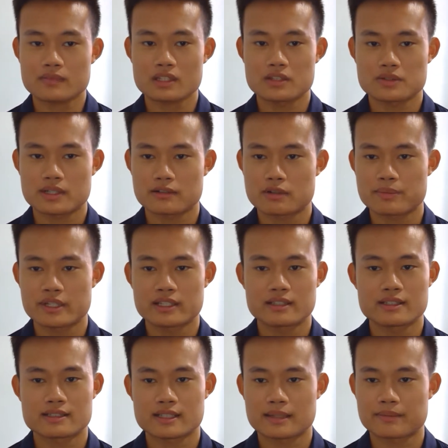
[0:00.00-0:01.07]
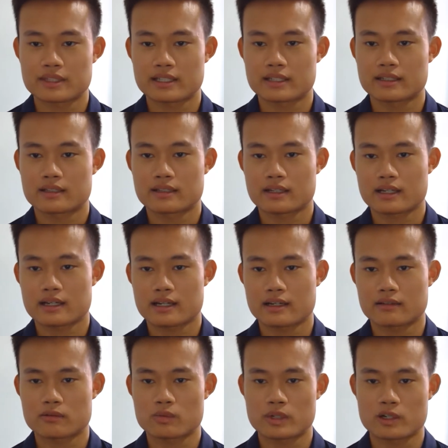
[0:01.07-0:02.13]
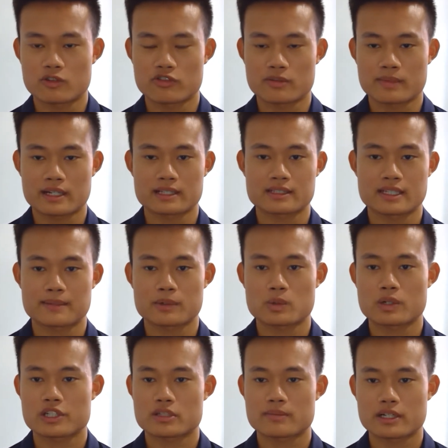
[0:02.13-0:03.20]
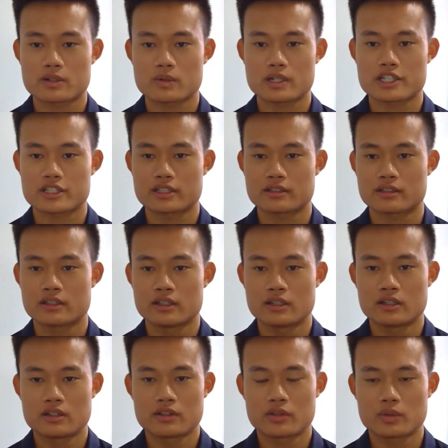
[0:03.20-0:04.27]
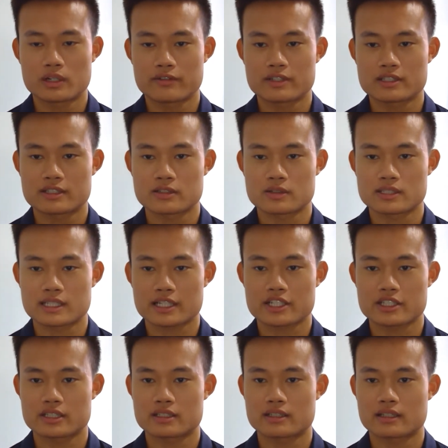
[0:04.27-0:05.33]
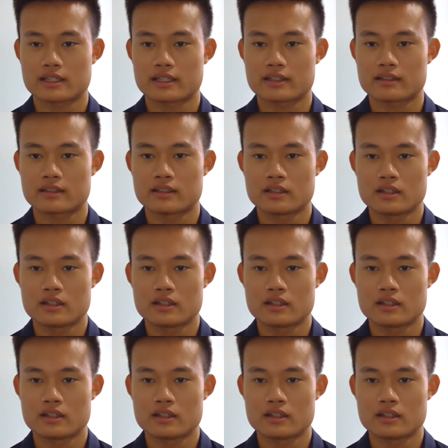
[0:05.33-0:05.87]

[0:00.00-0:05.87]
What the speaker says: So I repeated the same thing. I went over my exam question by question through every single section and